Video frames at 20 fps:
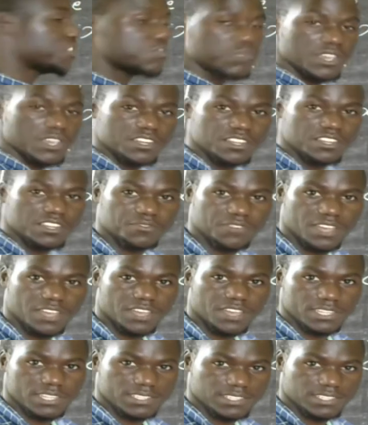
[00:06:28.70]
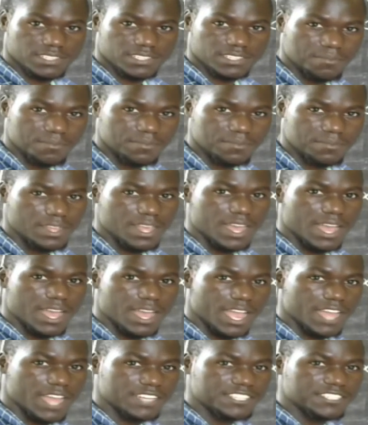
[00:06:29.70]
to identify the sum
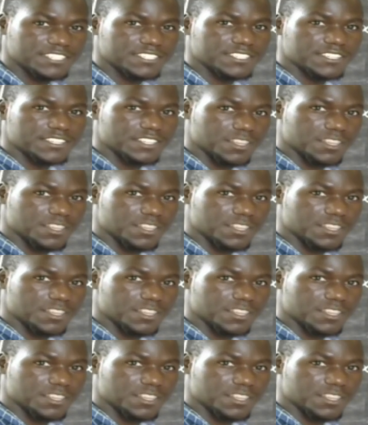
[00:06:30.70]
and the